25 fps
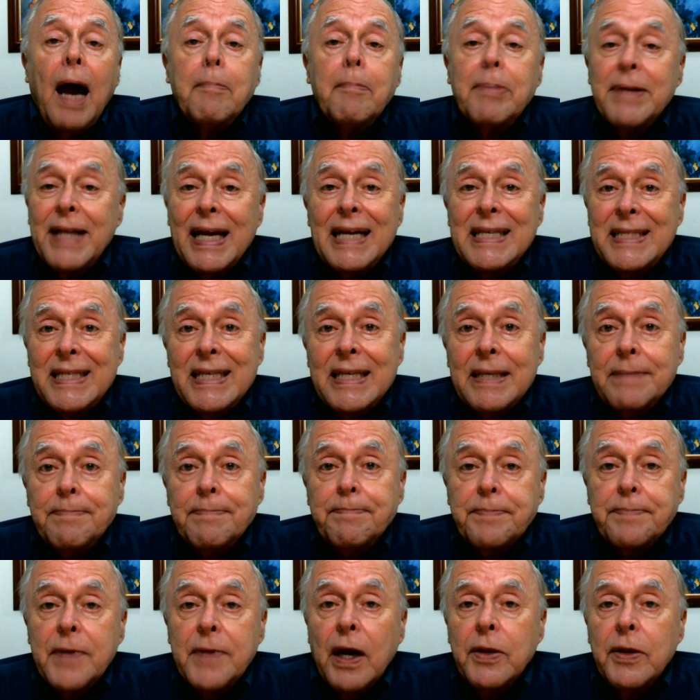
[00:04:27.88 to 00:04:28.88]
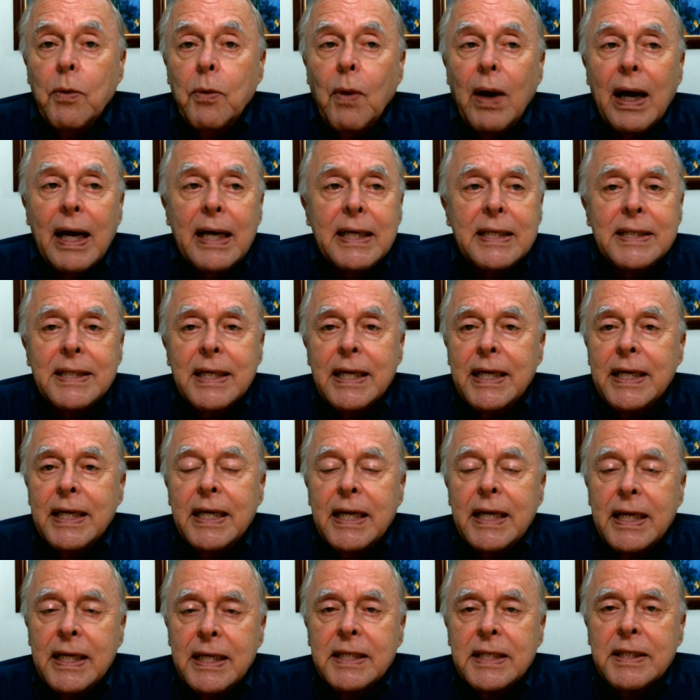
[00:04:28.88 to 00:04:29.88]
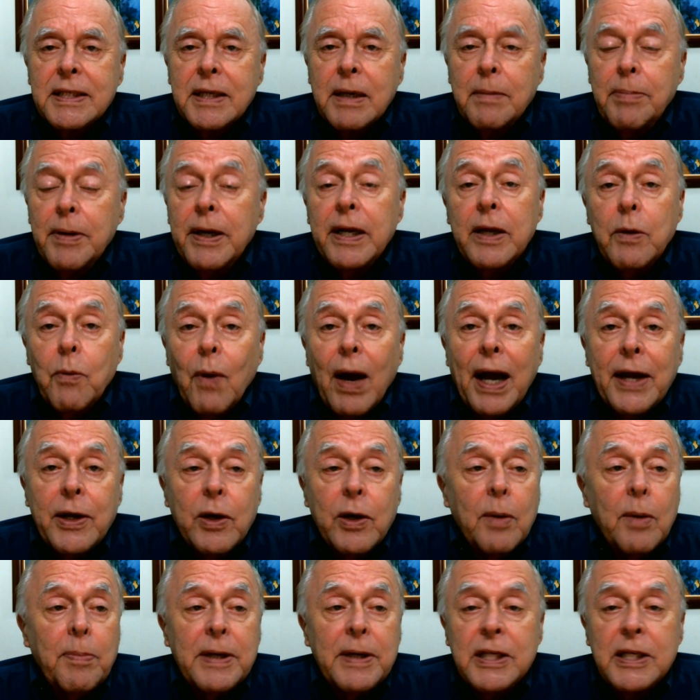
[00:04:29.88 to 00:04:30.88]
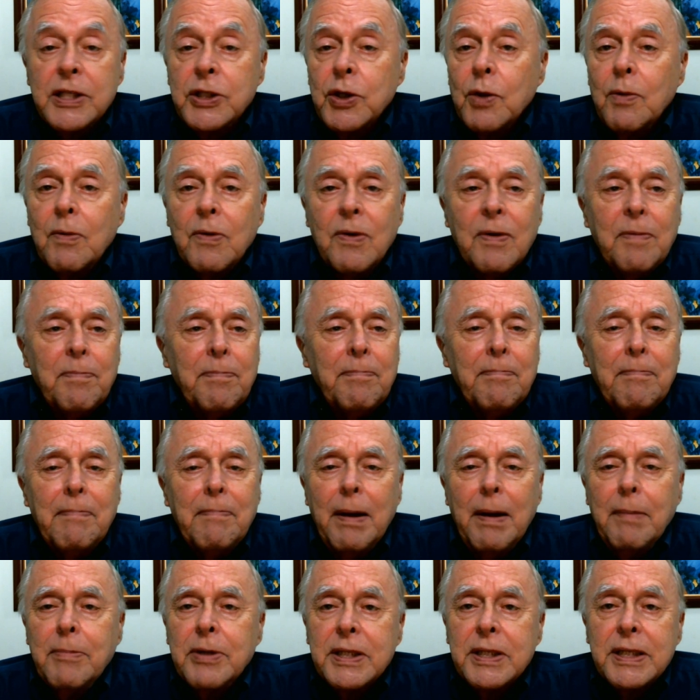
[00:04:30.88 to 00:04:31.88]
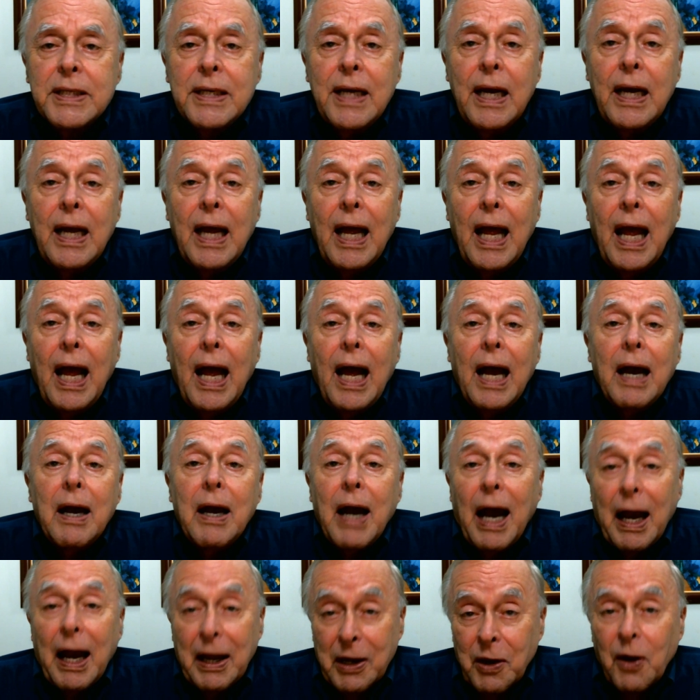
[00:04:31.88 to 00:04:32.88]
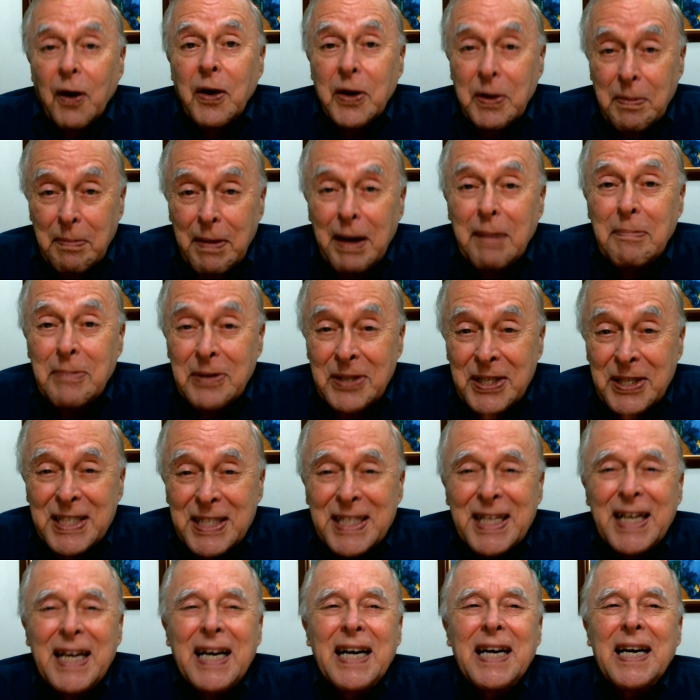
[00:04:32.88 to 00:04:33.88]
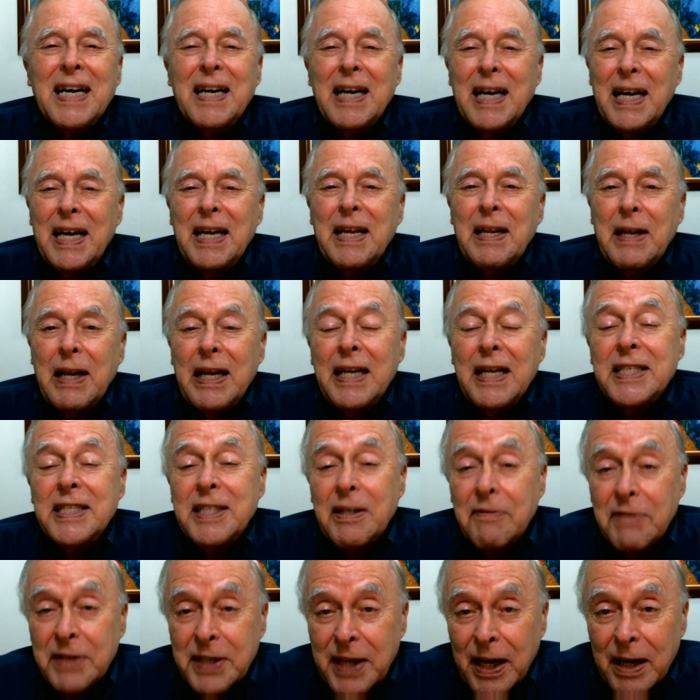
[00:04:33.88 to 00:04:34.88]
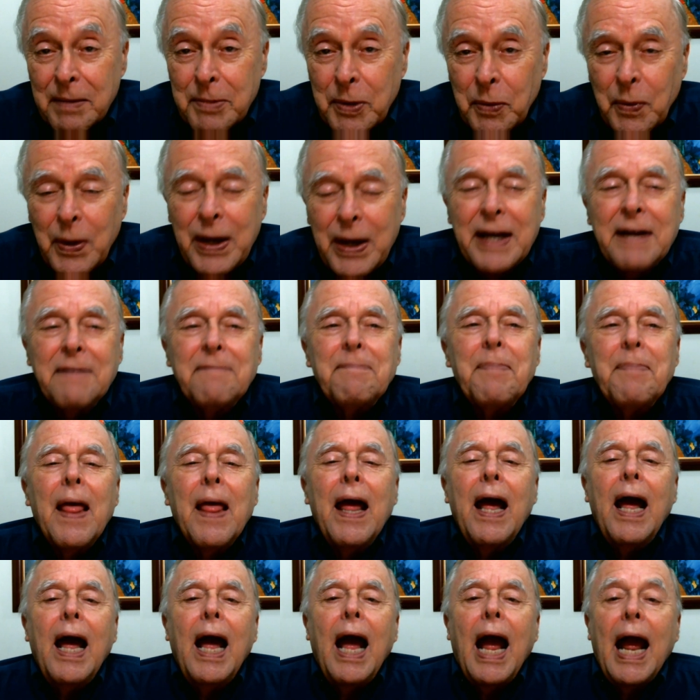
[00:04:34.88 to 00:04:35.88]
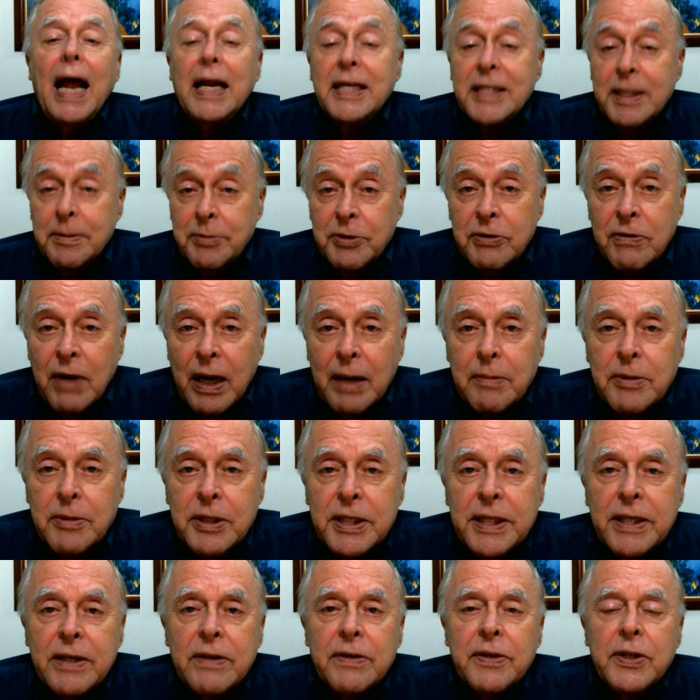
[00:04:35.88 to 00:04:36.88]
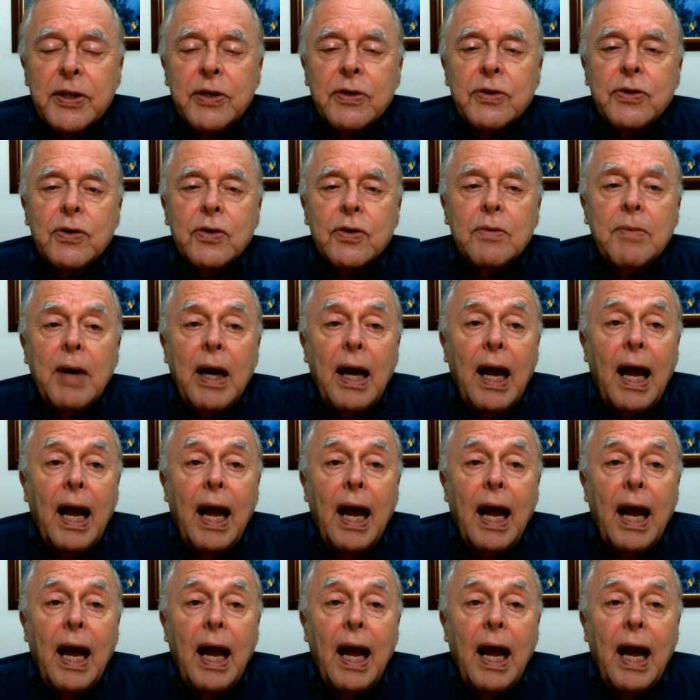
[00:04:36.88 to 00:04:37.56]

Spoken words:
But that's it. Otherwise, it is completely wide open. And so members, I call you members, at least in a retirement way, and subscribers here at YouTube,